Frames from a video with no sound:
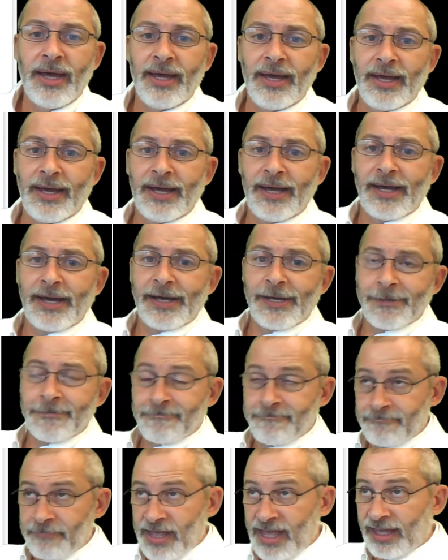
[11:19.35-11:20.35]

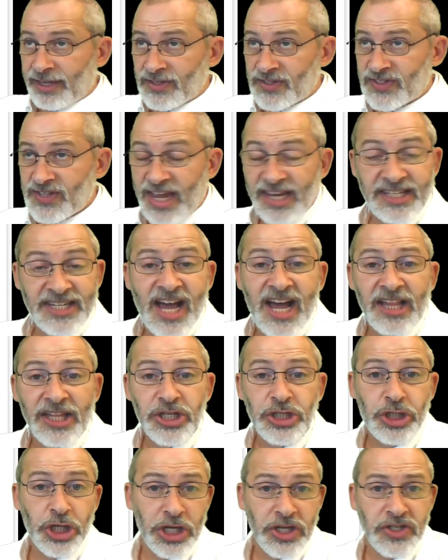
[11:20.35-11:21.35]
A
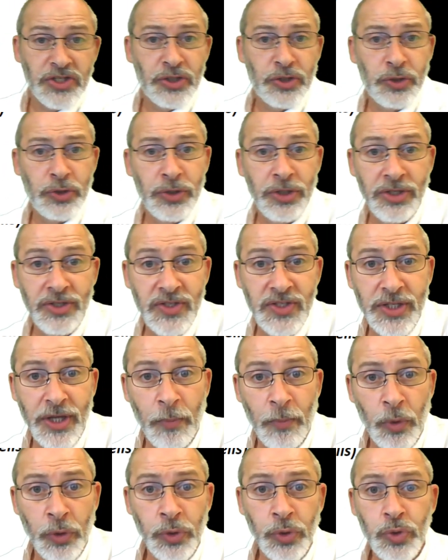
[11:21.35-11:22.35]
cytologist is
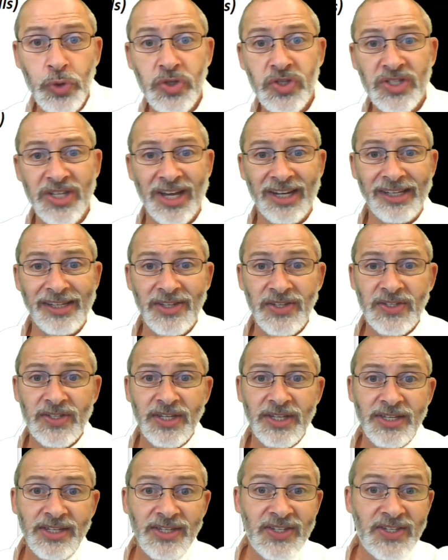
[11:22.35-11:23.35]
someone who studies
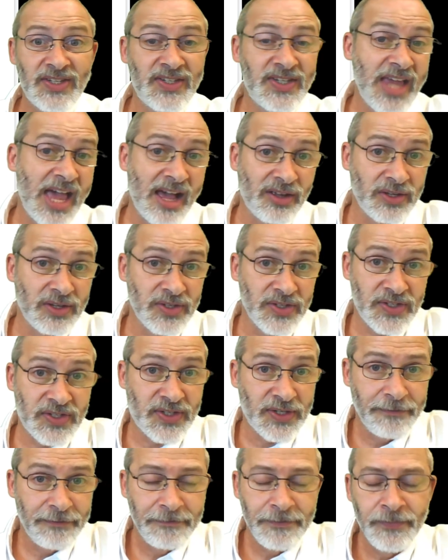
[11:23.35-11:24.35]

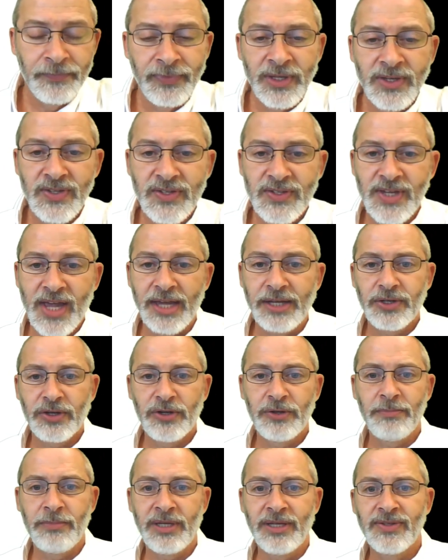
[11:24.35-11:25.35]
cells.
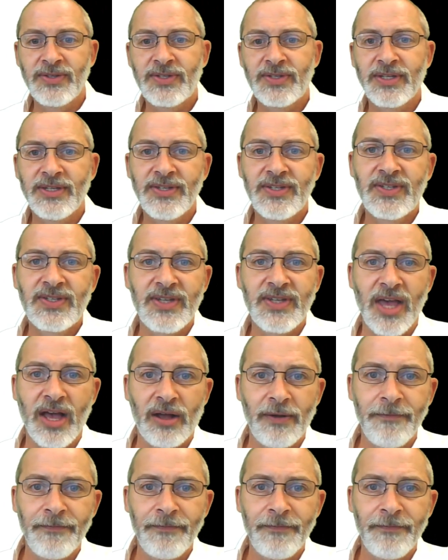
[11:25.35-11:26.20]
Cyto means cell.